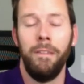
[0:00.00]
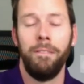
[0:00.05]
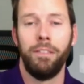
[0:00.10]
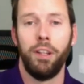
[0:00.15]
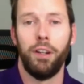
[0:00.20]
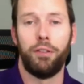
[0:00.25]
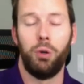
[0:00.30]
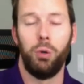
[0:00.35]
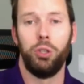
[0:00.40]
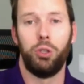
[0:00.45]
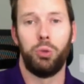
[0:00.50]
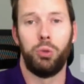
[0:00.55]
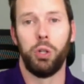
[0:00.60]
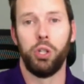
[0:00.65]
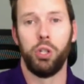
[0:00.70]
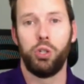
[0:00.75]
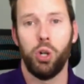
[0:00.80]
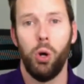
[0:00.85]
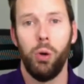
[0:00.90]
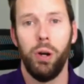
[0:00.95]
Of course, we're
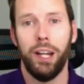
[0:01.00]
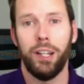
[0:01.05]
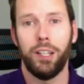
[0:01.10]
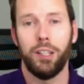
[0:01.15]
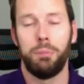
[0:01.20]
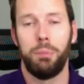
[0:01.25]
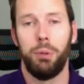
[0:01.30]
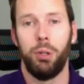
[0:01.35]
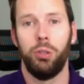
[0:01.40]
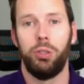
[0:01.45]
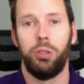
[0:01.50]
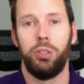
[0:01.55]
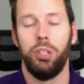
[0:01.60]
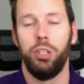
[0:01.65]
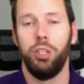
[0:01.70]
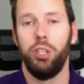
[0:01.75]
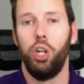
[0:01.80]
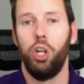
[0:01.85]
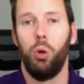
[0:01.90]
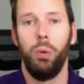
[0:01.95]
drone experts.
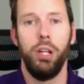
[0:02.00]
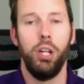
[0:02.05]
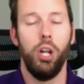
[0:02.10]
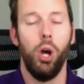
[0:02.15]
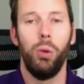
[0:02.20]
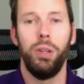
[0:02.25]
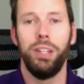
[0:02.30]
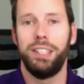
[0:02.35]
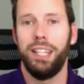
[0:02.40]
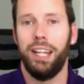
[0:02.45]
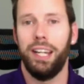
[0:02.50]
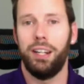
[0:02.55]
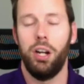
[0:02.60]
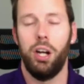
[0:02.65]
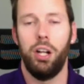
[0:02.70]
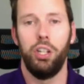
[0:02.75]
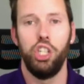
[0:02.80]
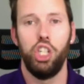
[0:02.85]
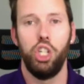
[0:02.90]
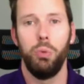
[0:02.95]
We know the
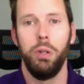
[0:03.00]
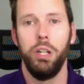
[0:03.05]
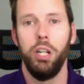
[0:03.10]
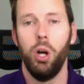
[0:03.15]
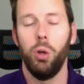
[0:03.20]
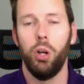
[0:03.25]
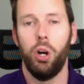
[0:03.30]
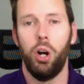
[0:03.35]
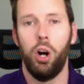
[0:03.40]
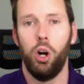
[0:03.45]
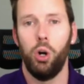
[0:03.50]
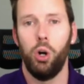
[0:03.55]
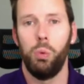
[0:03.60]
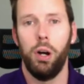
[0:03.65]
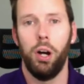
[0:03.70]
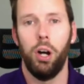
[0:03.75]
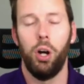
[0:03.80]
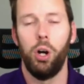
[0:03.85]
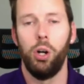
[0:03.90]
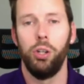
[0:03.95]
technology, we know the
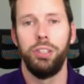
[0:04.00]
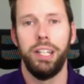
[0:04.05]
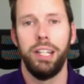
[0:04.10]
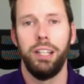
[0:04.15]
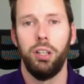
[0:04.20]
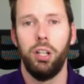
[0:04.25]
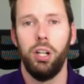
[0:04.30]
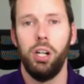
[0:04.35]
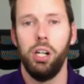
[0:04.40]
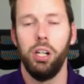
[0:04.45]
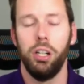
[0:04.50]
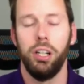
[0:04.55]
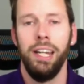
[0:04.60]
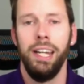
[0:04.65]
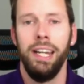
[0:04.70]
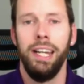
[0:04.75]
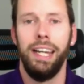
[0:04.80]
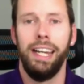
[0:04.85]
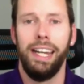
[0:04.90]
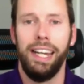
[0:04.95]
hardware all day long,
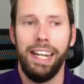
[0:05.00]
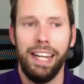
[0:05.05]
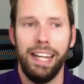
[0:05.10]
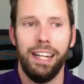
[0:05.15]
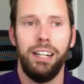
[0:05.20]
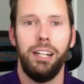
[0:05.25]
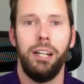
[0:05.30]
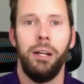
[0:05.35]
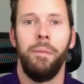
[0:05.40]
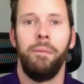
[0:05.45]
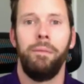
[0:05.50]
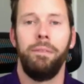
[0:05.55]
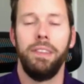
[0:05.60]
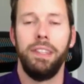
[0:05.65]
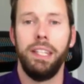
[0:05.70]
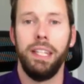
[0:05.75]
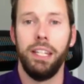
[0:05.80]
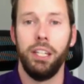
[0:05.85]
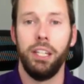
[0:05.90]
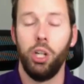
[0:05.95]
and
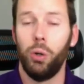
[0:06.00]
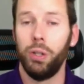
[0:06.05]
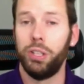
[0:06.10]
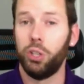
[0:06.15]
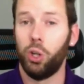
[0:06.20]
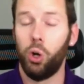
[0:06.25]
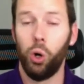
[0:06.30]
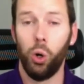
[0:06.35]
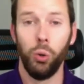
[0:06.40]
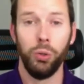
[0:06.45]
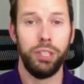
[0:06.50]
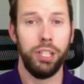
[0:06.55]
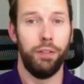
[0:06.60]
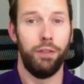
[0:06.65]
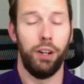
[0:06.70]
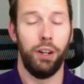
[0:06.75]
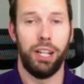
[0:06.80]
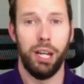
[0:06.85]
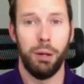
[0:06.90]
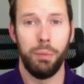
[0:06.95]
it's a whole
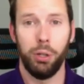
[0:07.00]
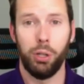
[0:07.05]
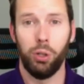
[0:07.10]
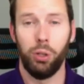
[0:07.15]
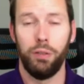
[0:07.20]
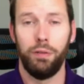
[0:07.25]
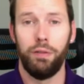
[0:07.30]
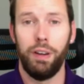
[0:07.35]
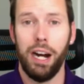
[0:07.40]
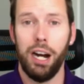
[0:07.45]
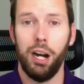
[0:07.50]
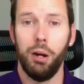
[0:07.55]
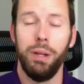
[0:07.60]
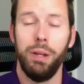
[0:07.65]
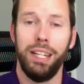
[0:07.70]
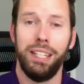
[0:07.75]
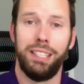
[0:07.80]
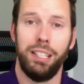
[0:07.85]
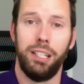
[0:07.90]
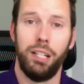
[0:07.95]
different chemical environment.
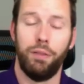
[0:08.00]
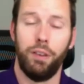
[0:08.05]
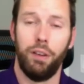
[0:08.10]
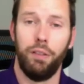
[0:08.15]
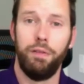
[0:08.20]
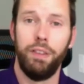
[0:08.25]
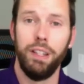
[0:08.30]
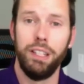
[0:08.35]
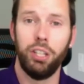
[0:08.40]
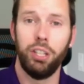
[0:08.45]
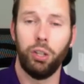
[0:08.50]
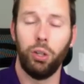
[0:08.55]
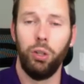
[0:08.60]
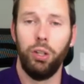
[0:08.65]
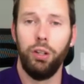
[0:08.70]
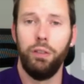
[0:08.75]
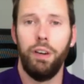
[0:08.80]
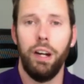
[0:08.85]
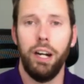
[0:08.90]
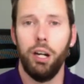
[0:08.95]
It's a different physical
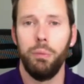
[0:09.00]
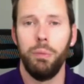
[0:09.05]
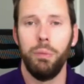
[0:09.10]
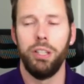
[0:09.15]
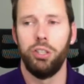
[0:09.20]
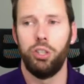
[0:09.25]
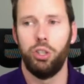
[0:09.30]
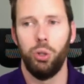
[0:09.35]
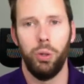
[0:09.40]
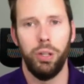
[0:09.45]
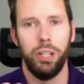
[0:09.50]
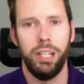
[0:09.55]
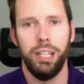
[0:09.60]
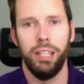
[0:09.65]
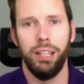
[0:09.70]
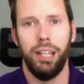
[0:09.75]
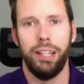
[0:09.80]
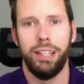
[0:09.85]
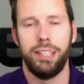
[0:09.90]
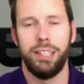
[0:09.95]
environment. So again,
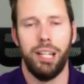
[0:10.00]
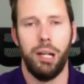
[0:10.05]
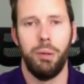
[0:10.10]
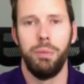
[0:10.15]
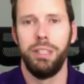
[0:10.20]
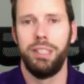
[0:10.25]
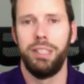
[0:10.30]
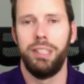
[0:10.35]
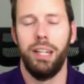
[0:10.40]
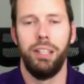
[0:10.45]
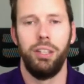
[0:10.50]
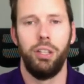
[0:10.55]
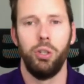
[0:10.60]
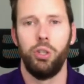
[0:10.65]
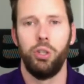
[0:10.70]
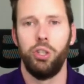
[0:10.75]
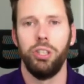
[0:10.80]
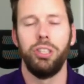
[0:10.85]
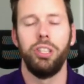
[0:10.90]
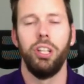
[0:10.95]
like Simon said, there's
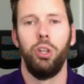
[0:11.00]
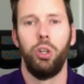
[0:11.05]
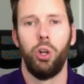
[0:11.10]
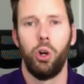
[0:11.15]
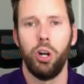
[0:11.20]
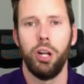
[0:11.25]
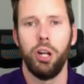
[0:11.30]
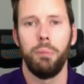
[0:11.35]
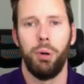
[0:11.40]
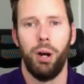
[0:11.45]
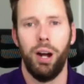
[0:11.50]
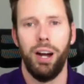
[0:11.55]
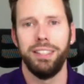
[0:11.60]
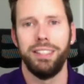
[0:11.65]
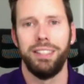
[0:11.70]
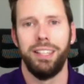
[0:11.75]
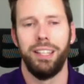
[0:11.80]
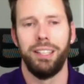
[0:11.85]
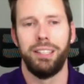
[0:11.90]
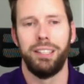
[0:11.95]
just a learning
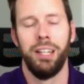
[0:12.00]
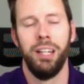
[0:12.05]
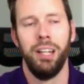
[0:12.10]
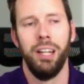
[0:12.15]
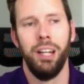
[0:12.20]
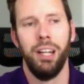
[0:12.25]
process.